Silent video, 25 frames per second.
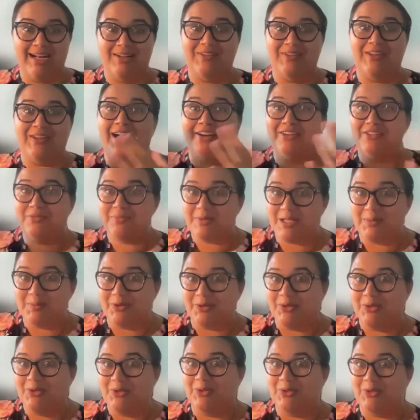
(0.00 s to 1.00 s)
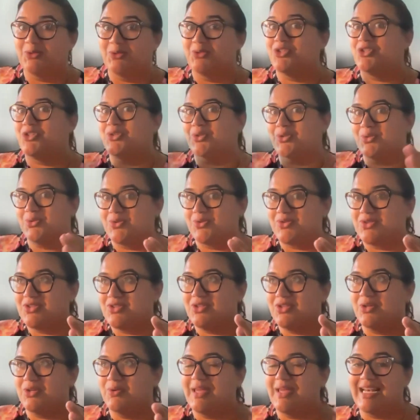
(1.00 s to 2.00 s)
A lot of people who choose
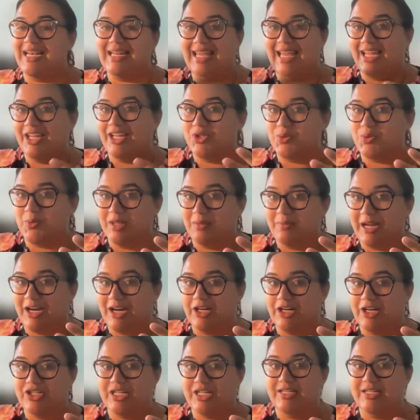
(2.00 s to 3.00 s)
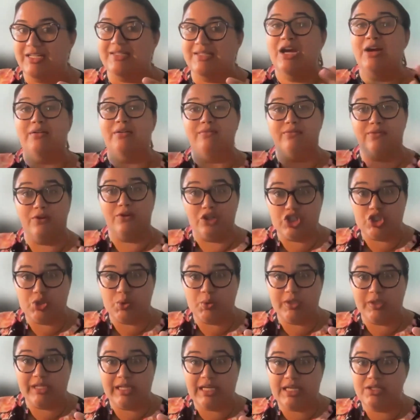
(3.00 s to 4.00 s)
to engage with parishes
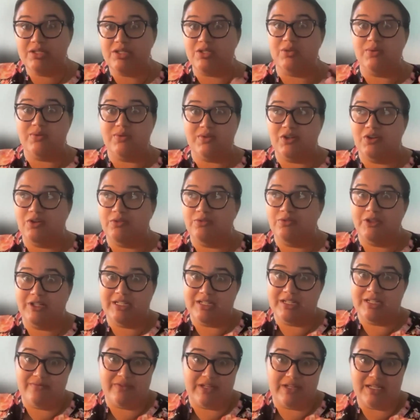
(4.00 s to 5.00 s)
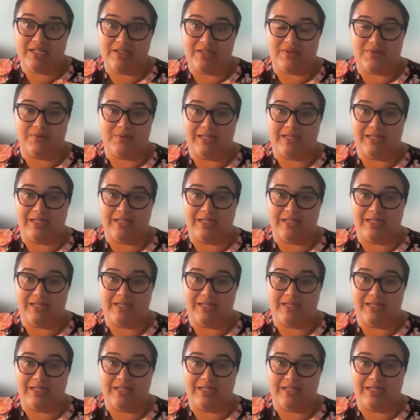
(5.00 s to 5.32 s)
virtually do so for convenience